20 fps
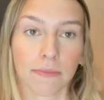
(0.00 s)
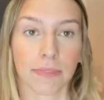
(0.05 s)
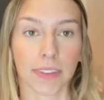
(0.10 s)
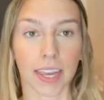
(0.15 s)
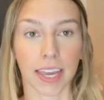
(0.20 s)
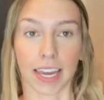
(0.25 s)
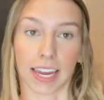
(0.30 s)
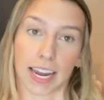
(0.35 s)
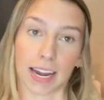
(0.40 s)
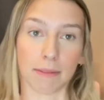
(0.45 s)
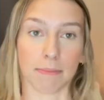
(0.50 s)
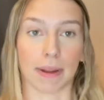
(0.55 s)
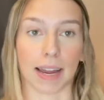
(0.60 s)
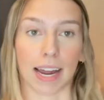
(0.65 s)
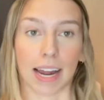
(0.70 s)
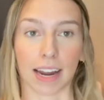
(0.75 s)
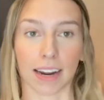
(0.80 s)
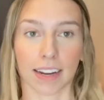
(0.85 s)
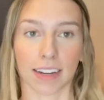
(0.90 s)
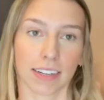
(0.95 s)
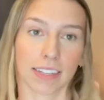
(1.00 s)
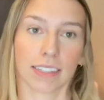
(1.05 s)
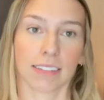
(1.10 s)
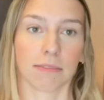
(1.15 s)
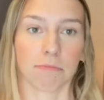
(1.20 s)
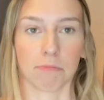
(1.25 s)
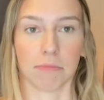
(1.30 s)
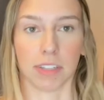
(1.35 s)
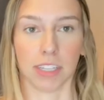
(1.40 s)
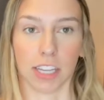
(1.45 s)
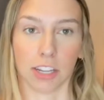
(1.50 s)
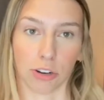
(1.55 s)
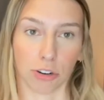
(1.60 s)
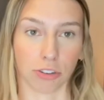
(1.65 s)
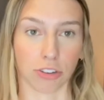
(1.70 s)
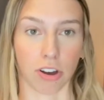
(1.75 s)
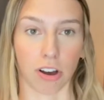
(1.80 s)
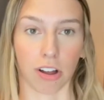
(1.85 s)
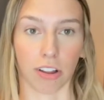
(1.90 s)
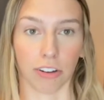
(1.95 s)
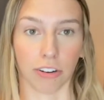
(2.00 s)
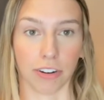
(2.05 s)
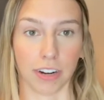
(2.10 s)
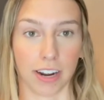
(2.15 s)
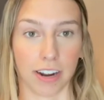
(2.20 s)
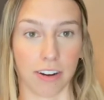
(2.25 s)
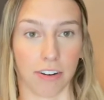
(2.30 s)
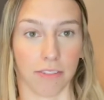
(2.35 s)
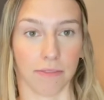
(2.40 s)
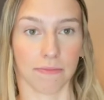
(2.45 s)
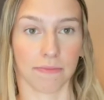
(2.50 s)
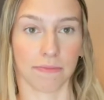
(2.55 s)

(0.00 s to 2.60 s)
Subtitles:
Okay, I'm back. I'm a little taller now.